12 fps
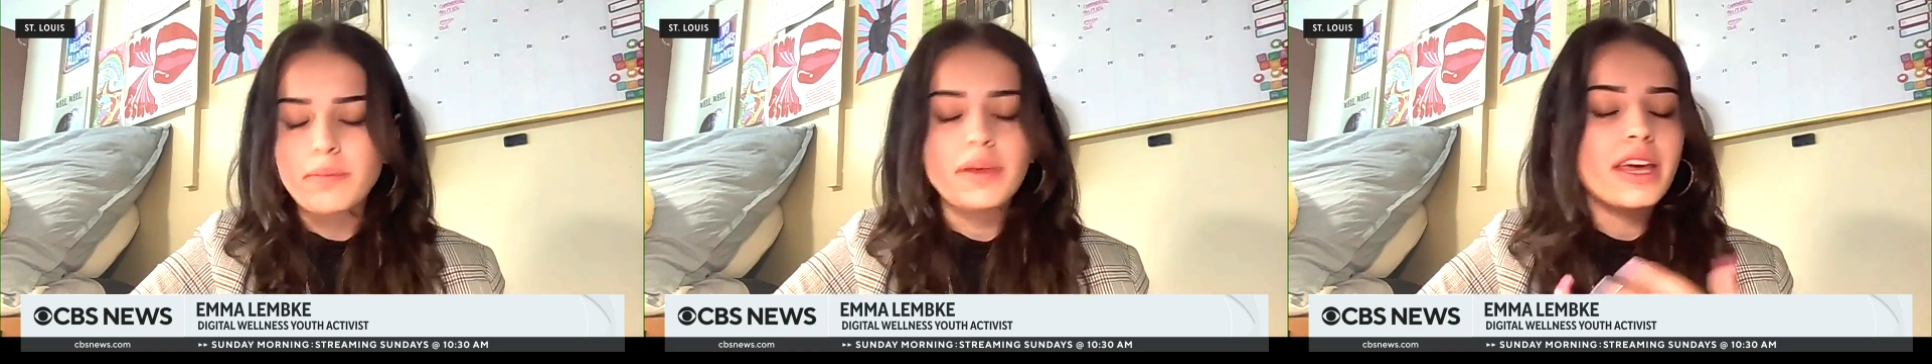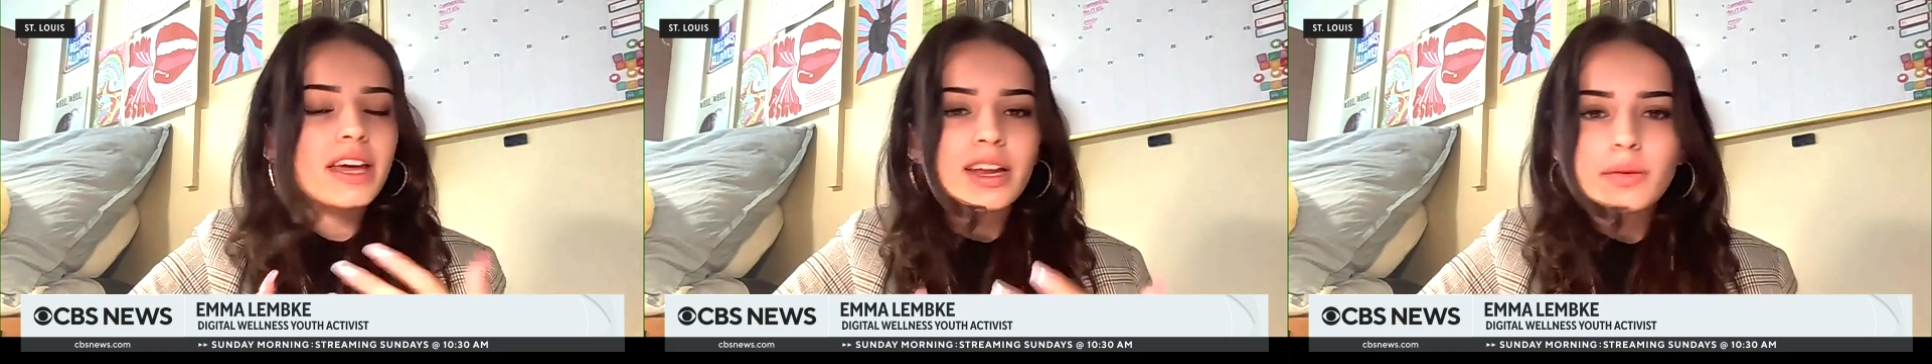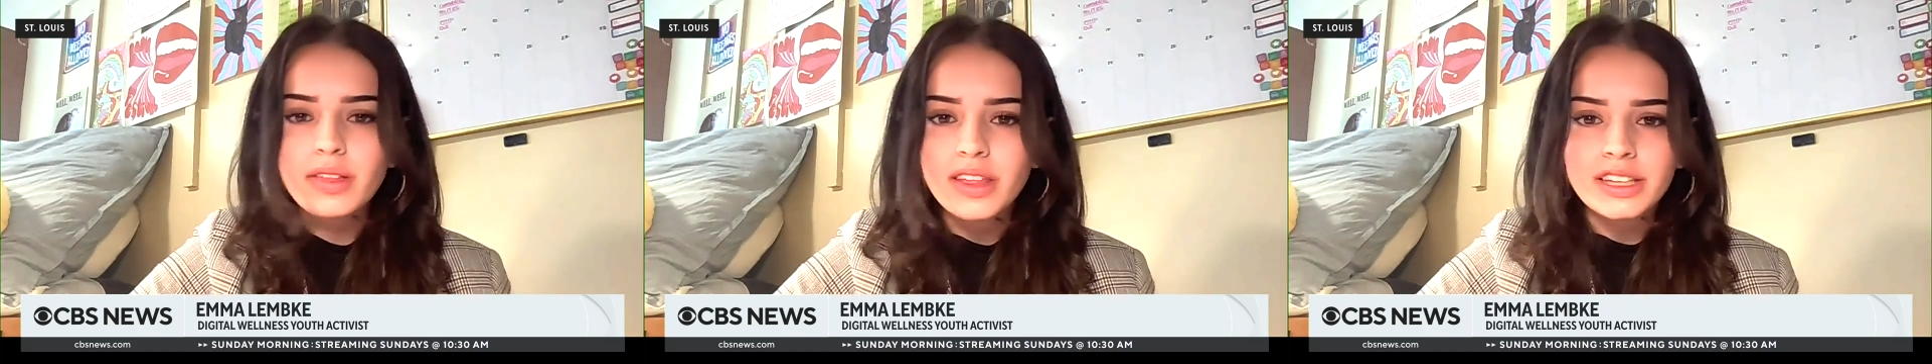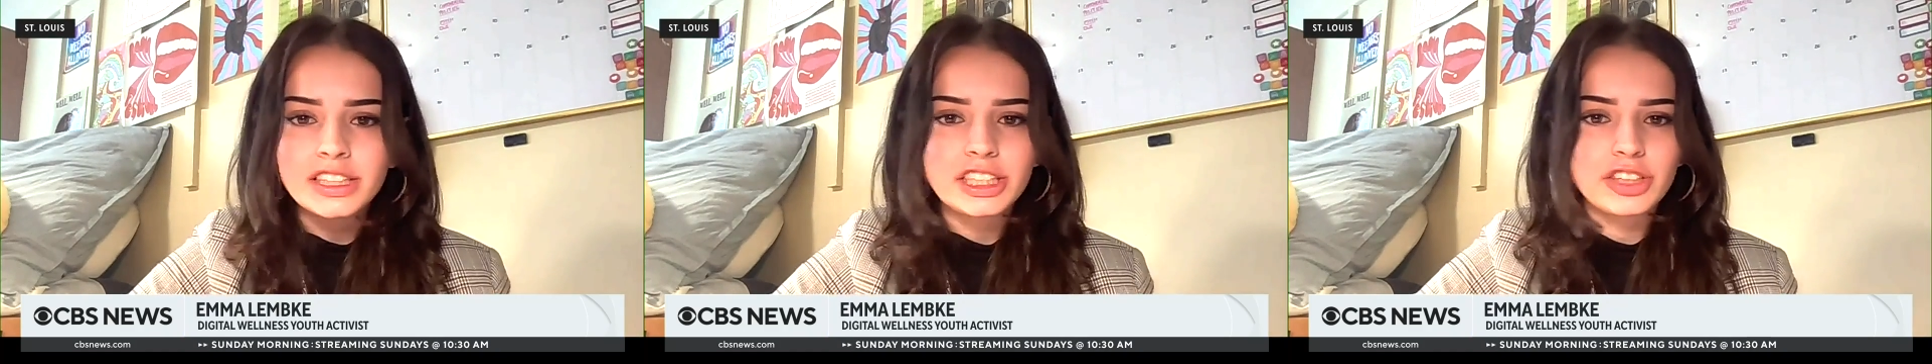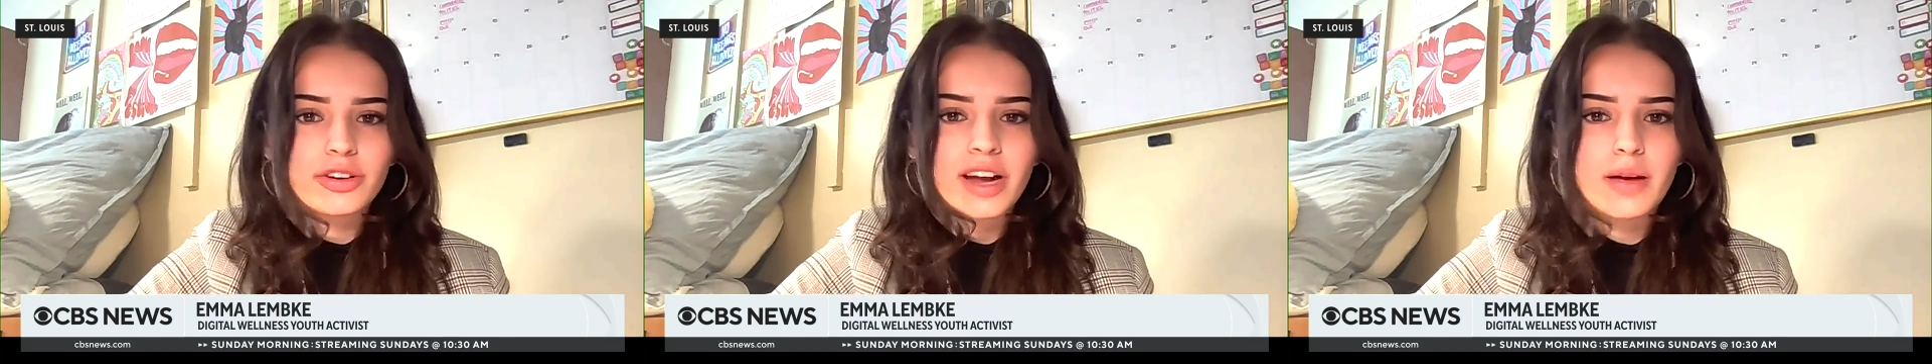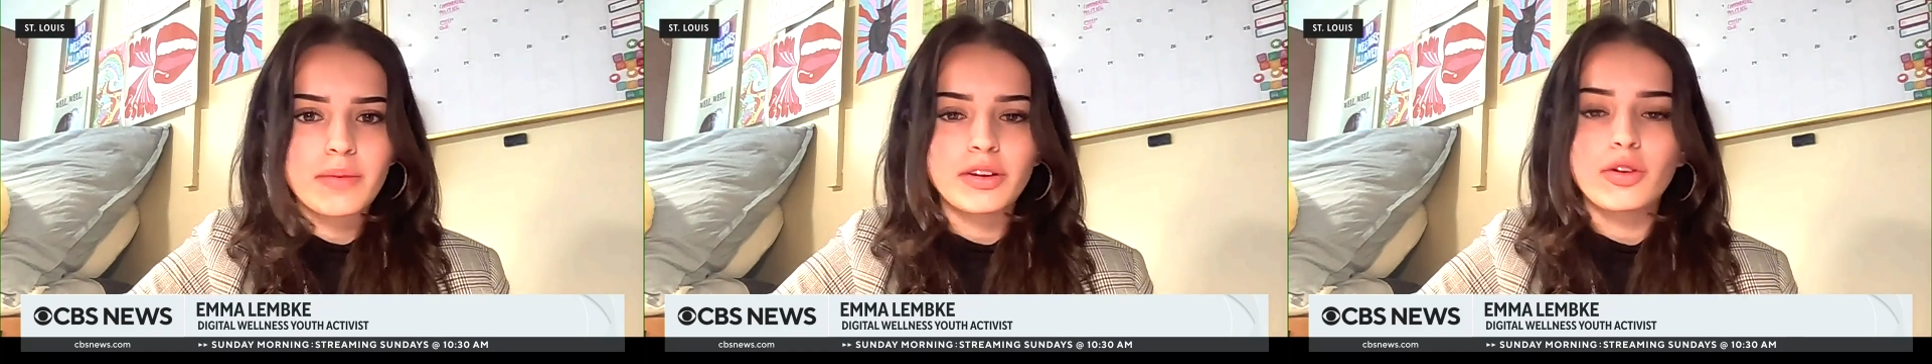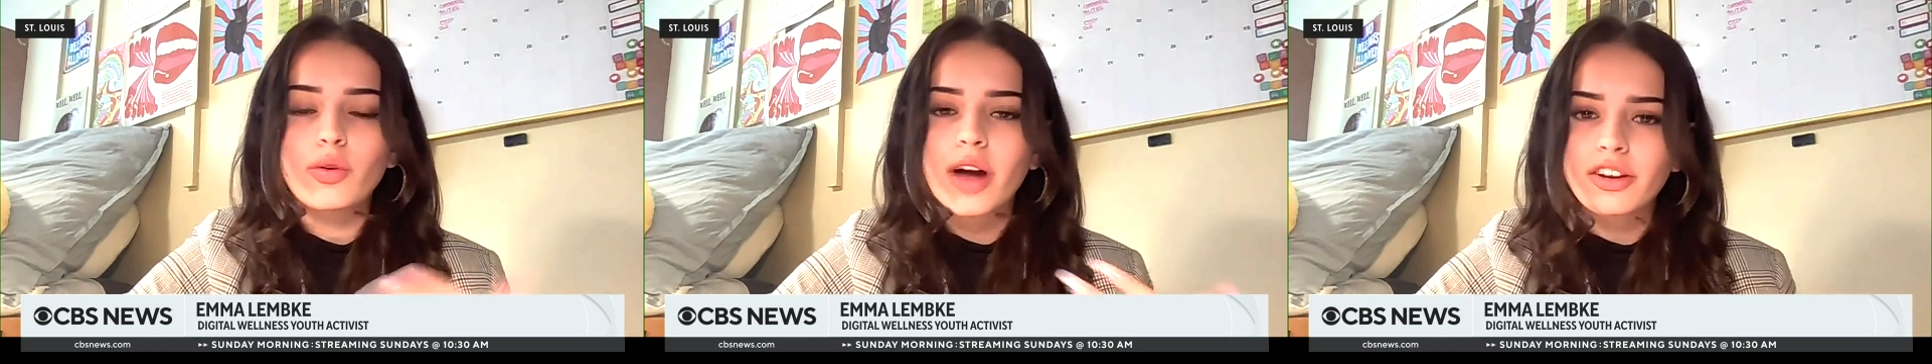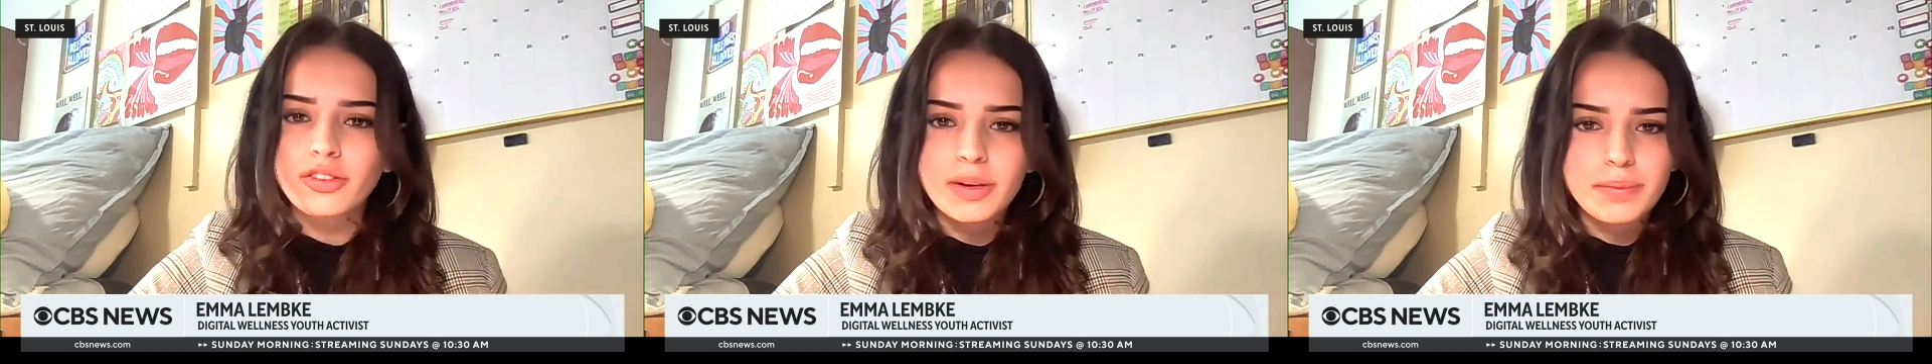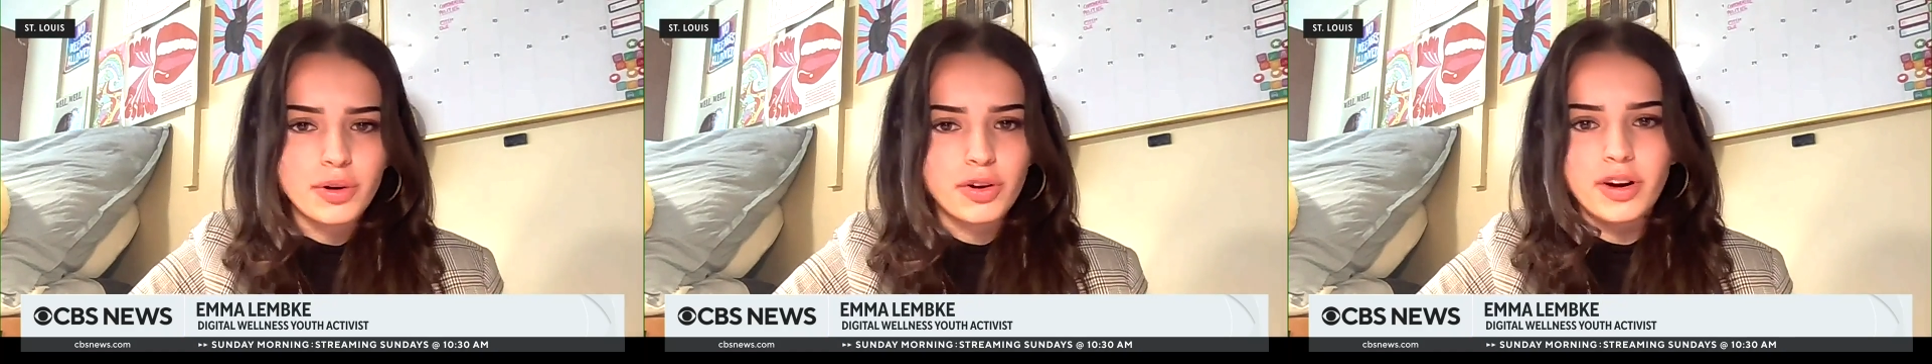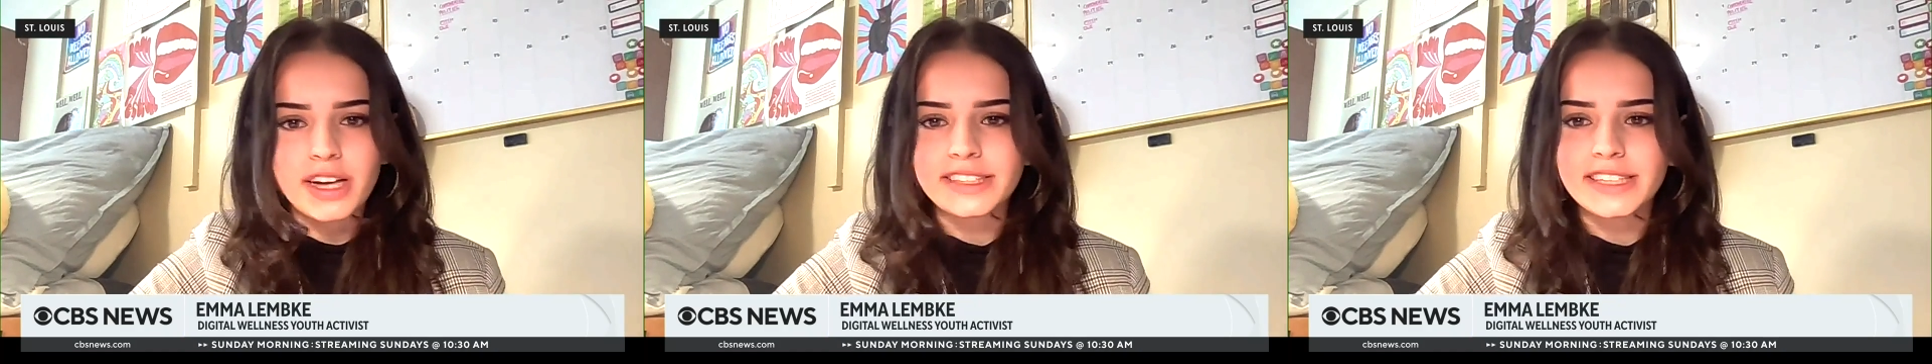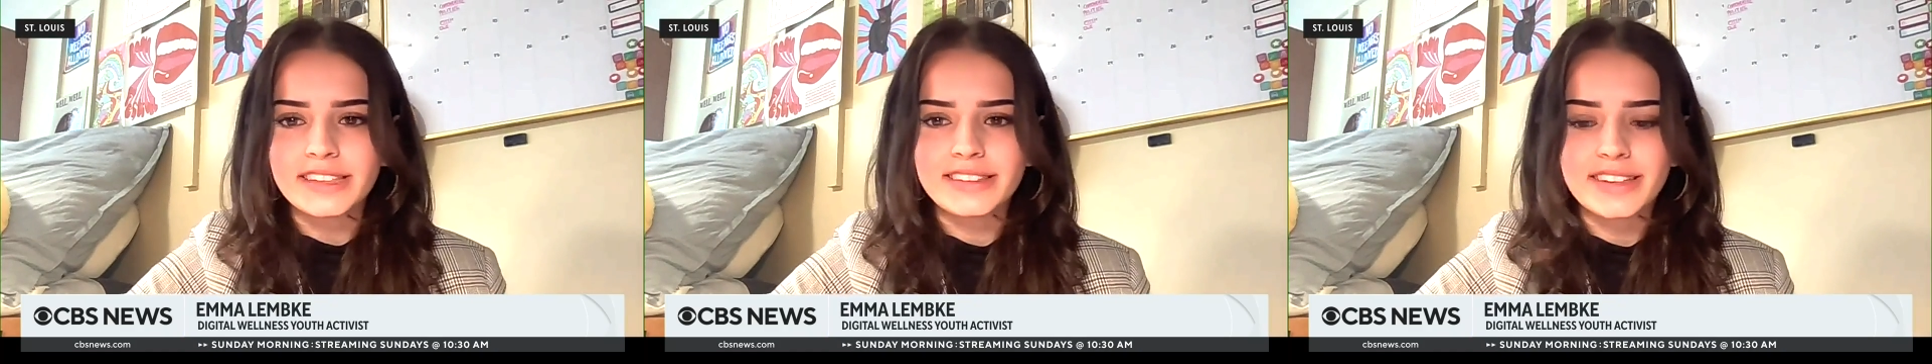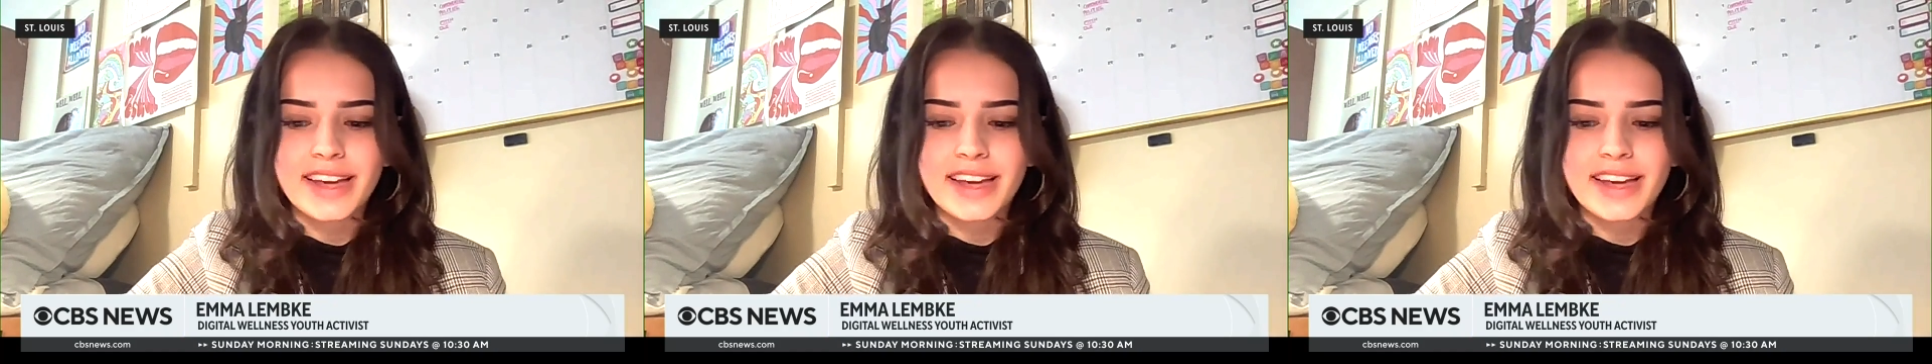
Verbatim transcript: beginning with Instagram and gradually progressing